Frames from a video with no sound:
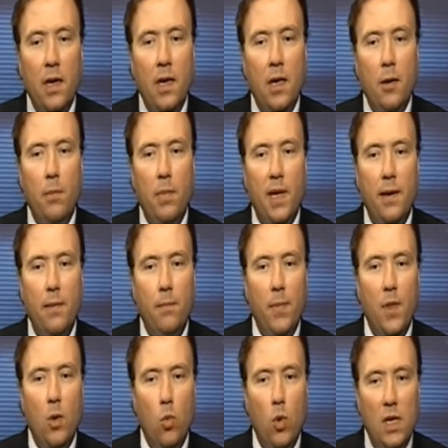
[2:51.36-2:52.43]
But
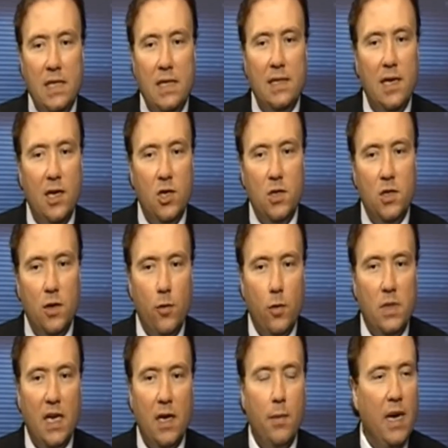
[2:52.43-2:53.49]
once the session's over, we
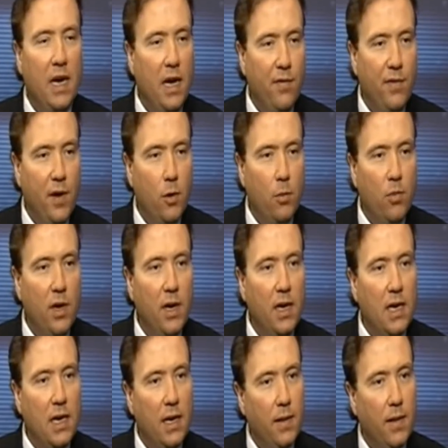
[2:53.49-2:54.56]
take about a half hour
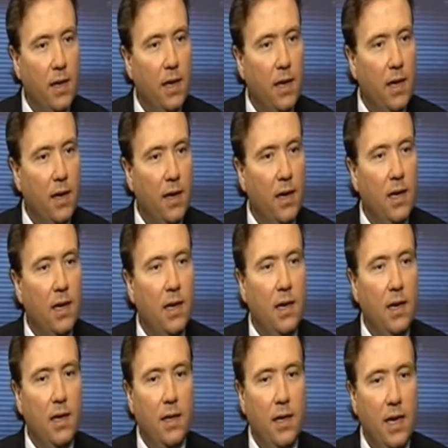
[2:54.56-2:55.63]
break, and then
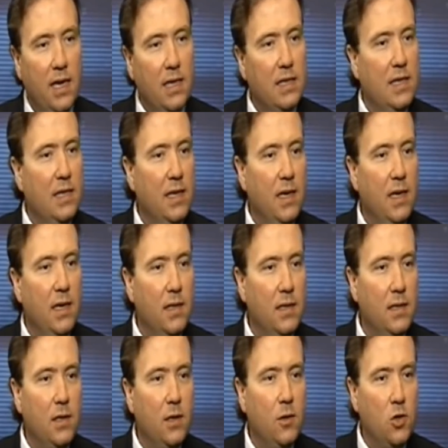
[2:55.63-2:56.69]
the next thing
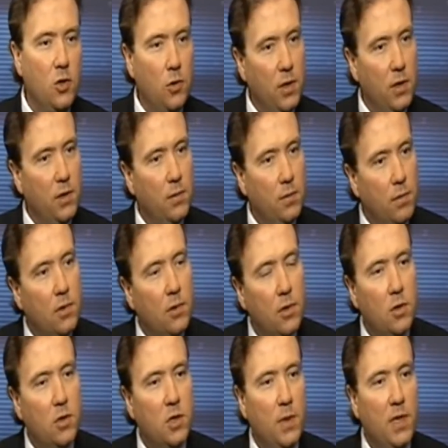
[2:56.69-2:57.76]
is, you know, Julia will, will
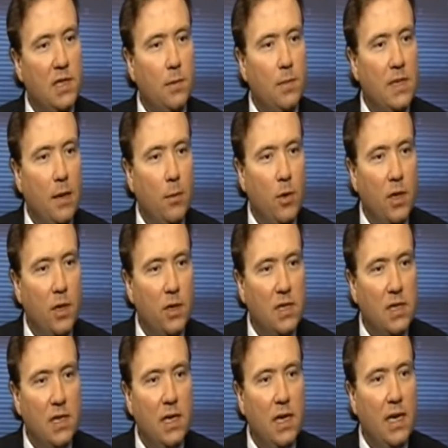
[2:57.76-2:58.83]
go spend some time with our
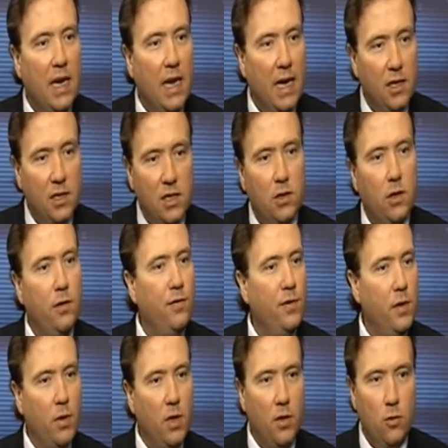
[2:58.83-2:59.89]
son, and I'll start
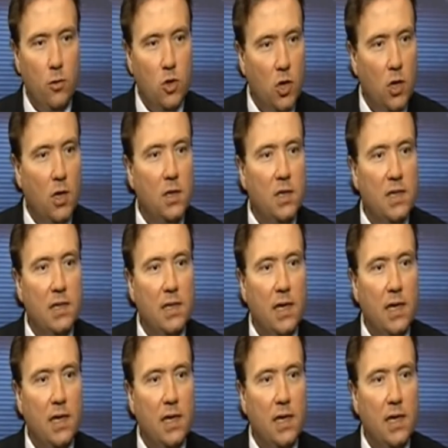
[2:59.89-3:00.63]
flipping through charts.